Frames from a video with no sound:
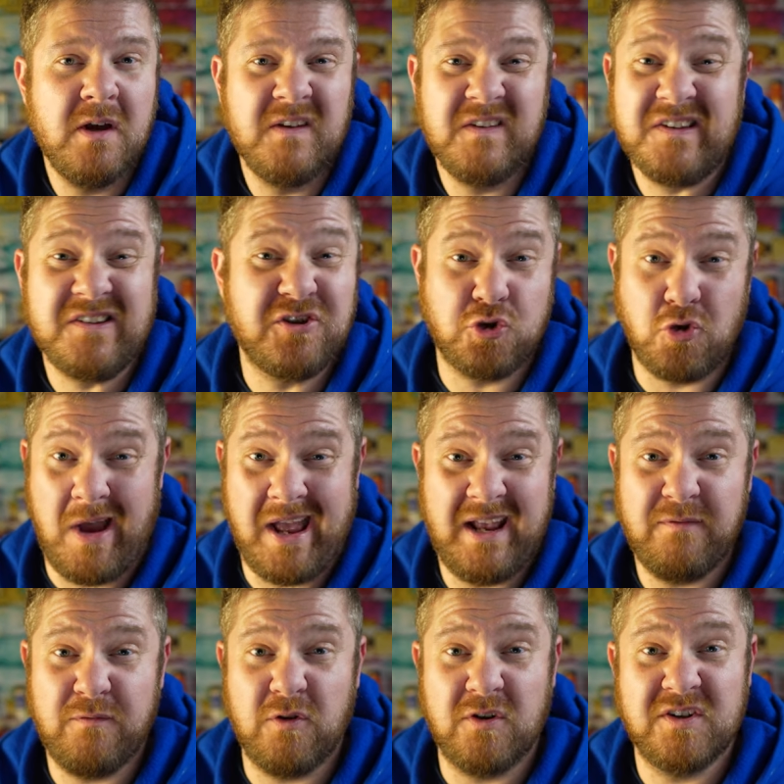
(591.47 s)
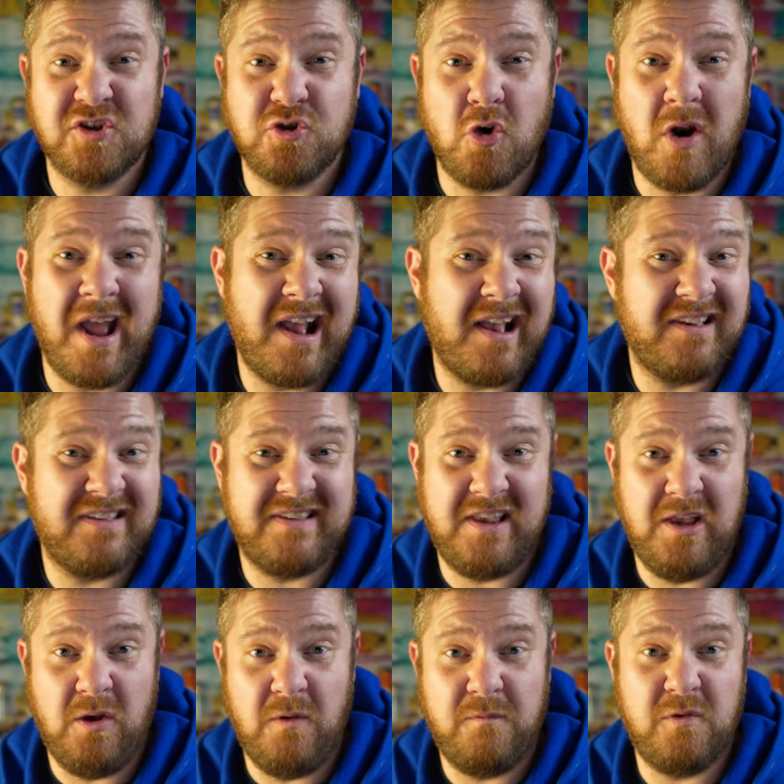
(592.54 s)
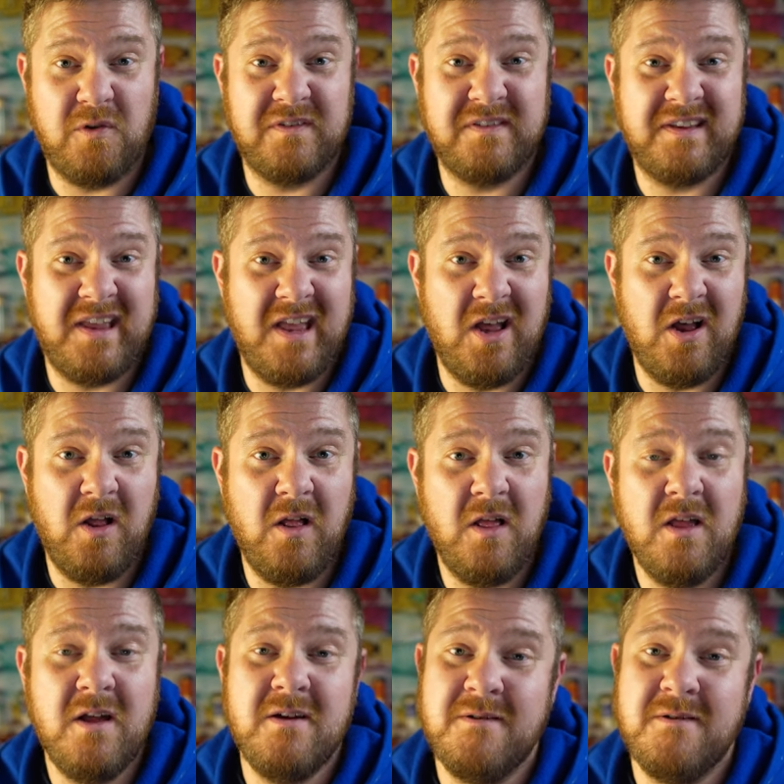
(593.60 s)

strike for strike, skill for skill,